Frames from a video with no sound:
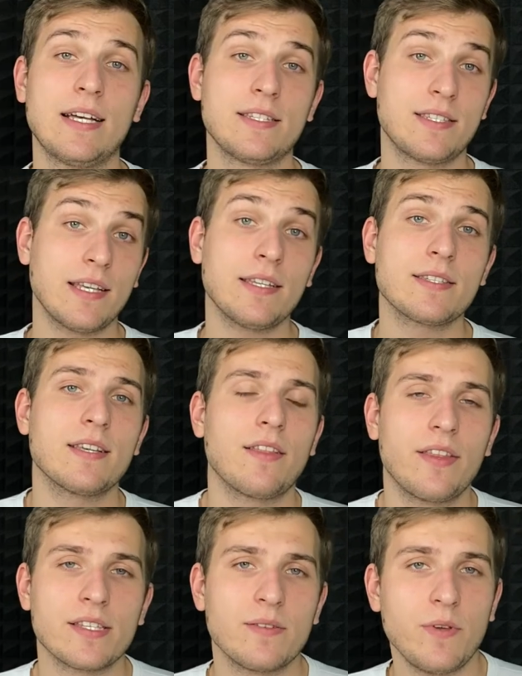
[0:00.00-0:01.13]
Since
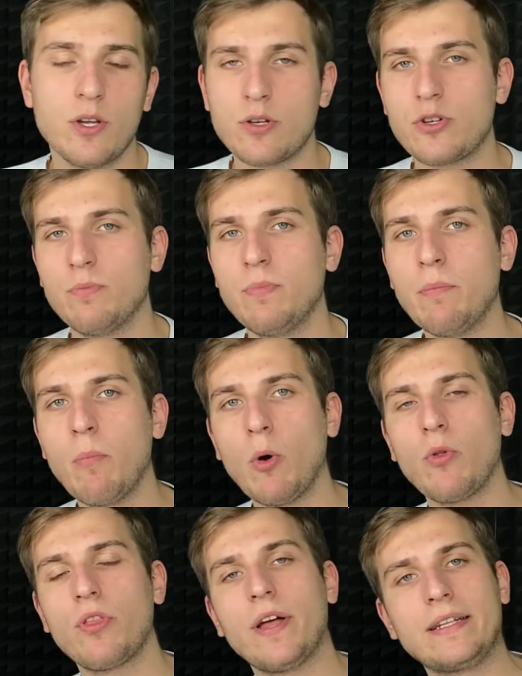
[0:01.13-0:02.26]
this video should be
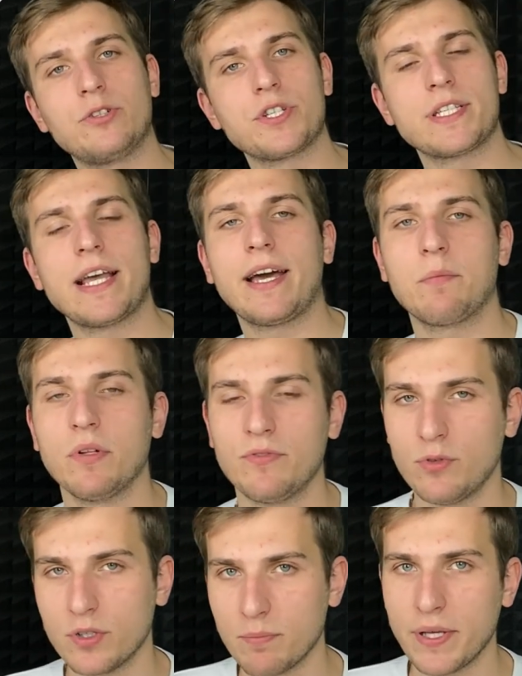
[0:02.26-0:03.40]
both understandable
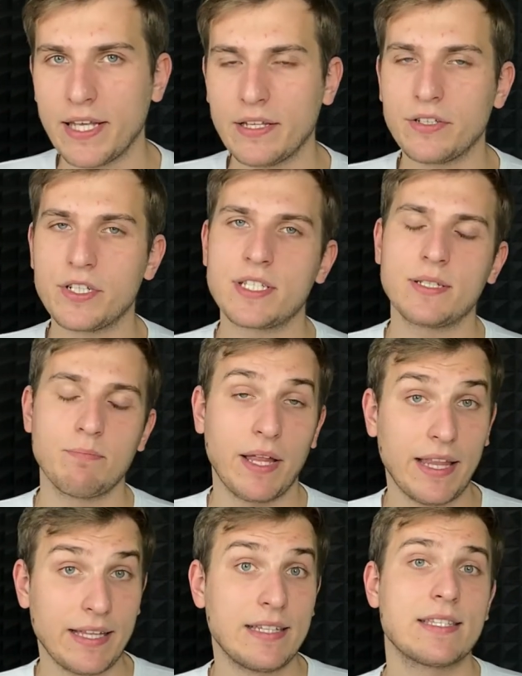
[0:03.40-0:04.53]
for beginners,
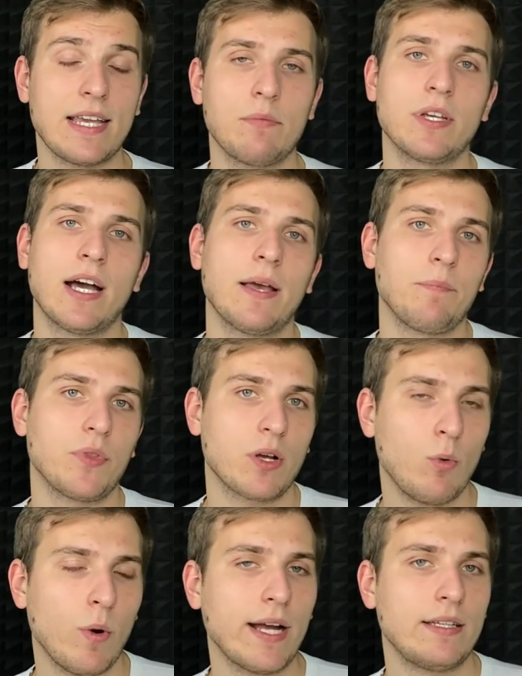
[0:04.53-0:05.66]
but at the same time
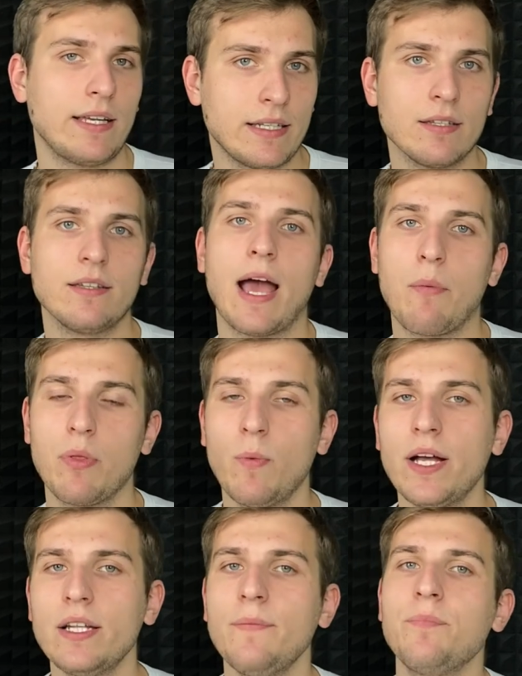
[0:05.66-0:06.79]
quite an in-depth
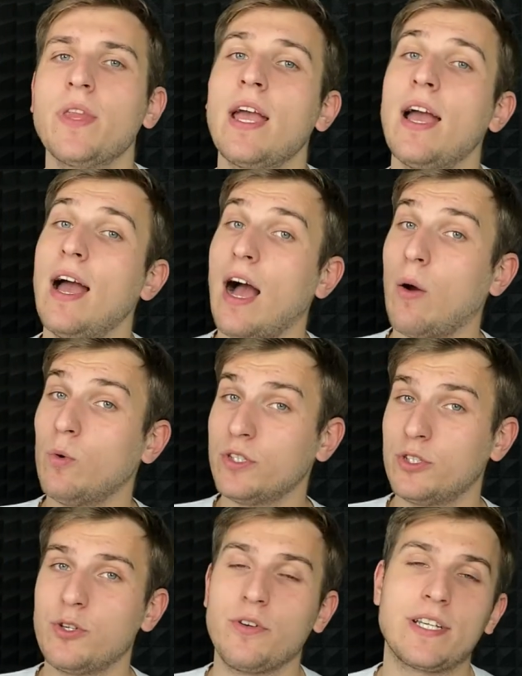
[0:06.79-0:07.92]
one, I
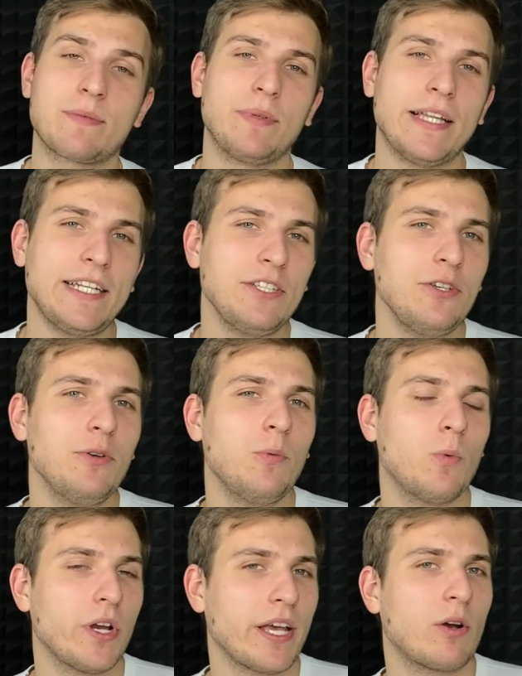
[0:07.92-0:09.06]
want to explain to you
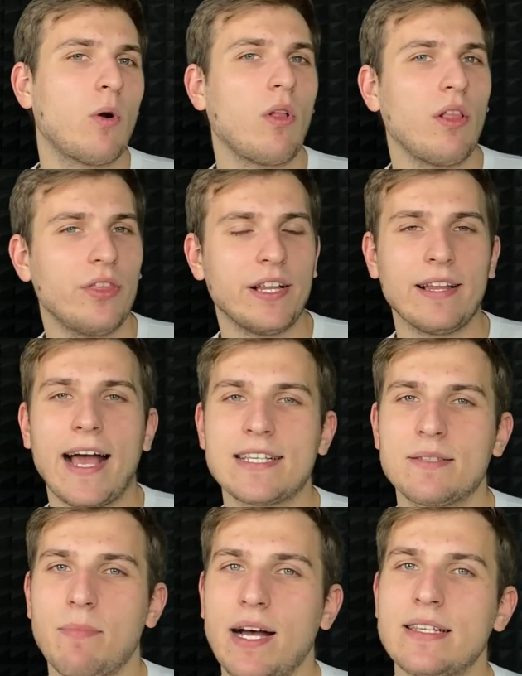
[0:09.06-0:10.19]
what I call the
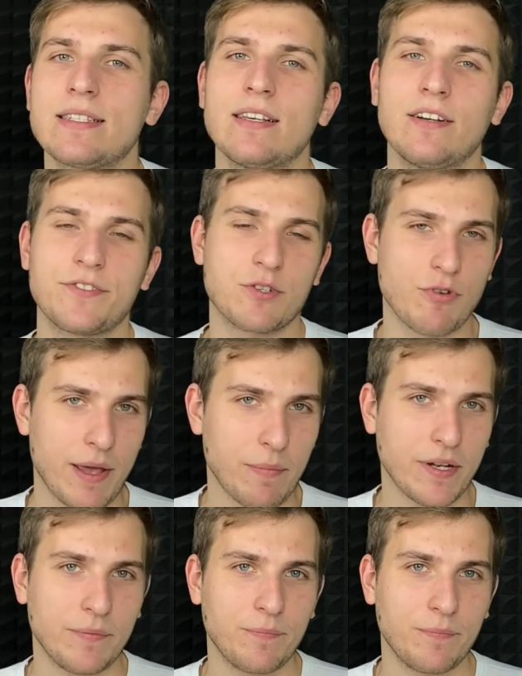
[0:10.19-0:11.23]
last boss of scraping.